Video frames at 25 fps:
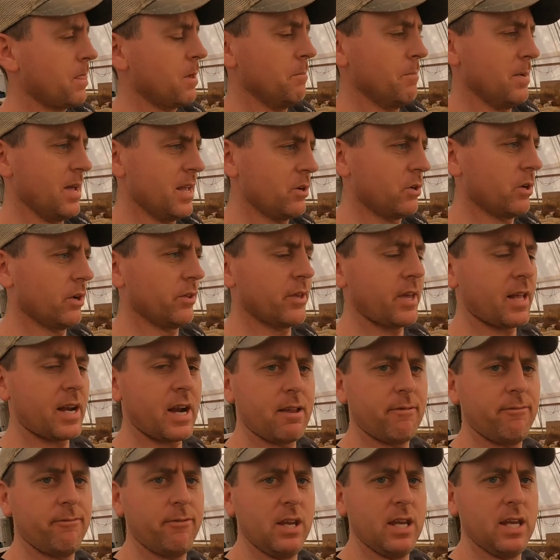The mineral that
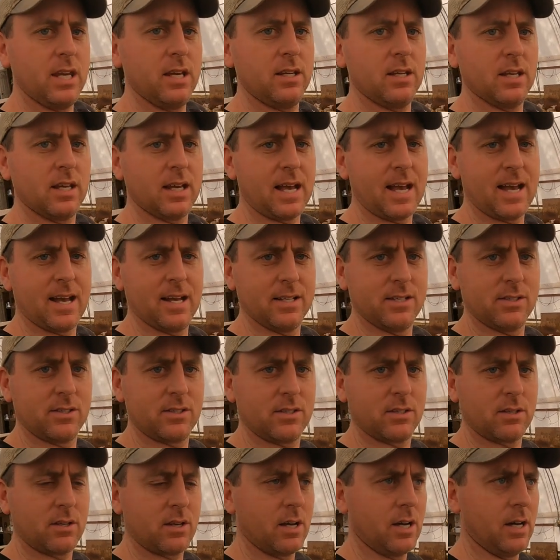I feed
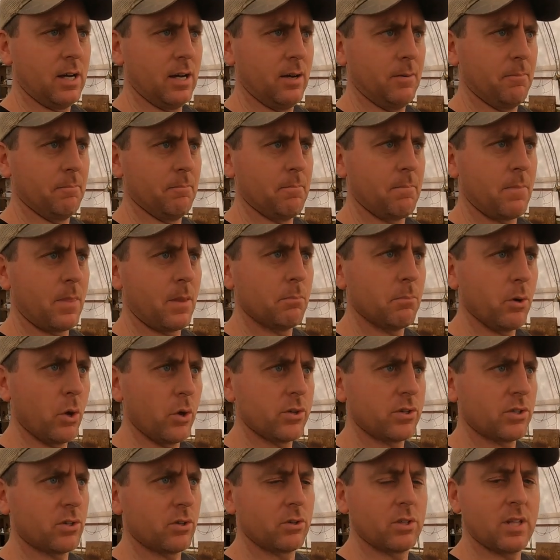has um,
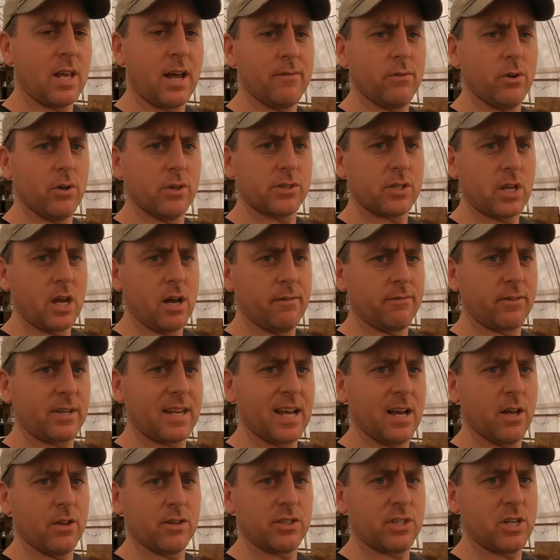bolstered levels of
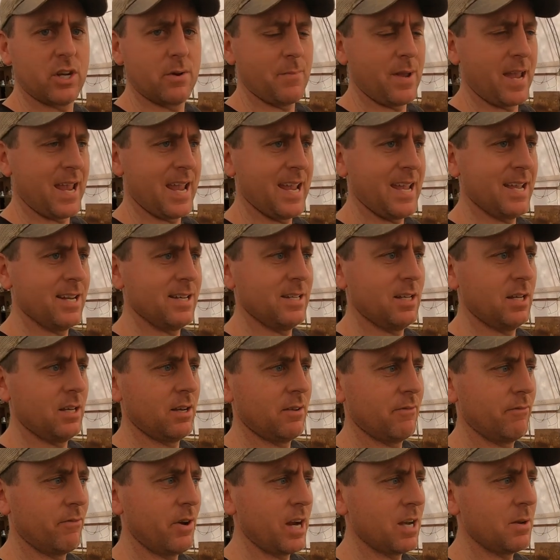calcium and
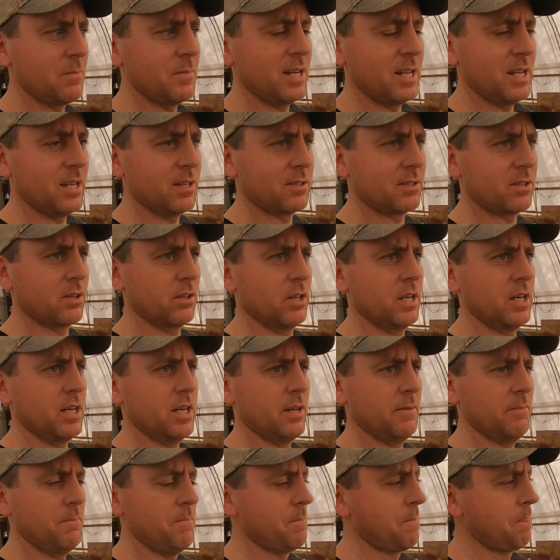vitamin E and
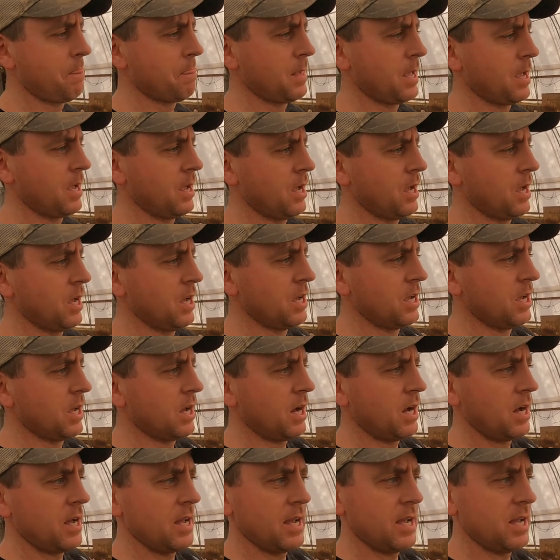selenium.
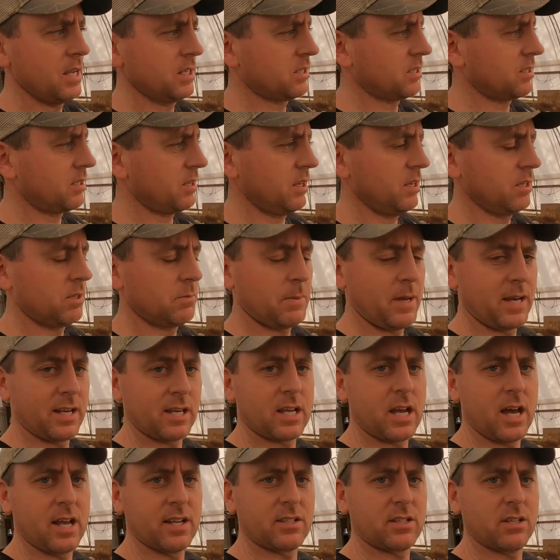It's, it's
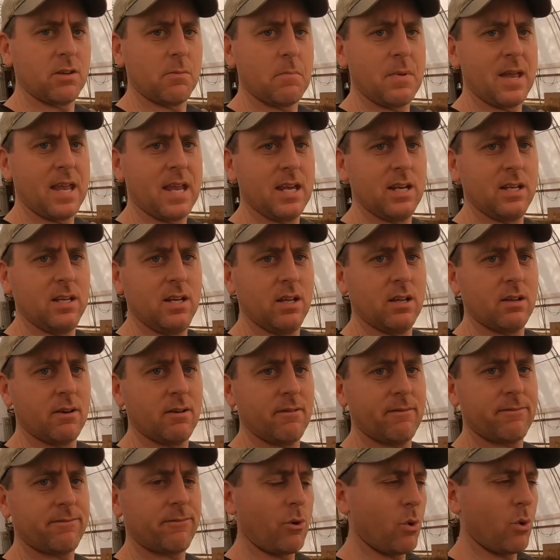been custom made
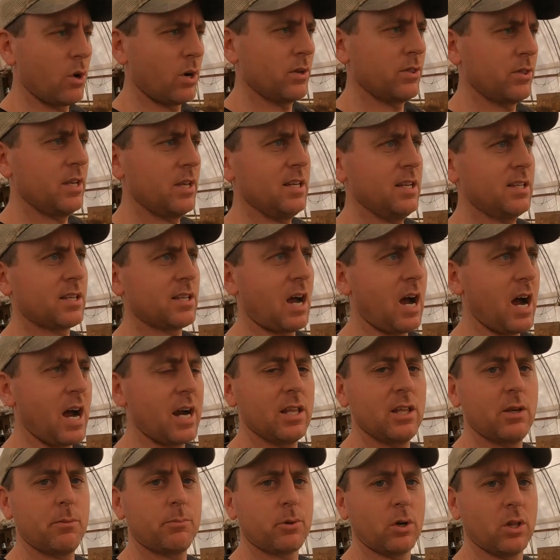for these
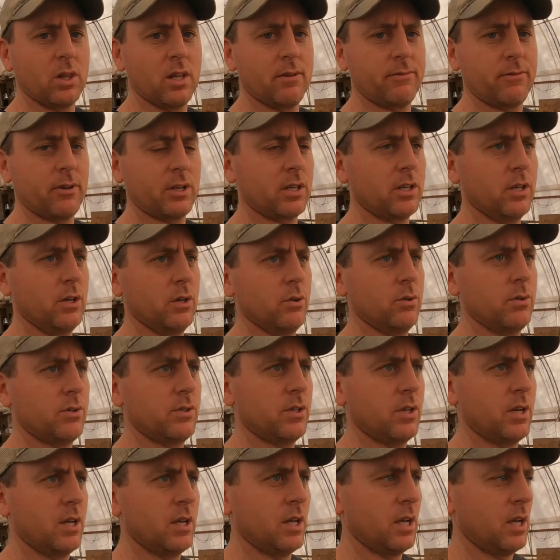highly prolific
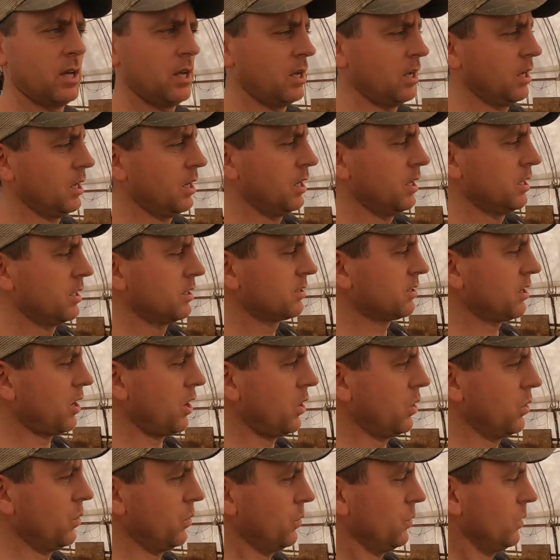ewes.
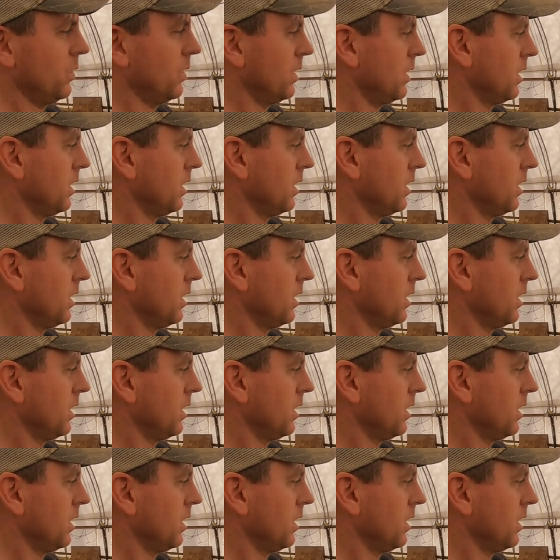So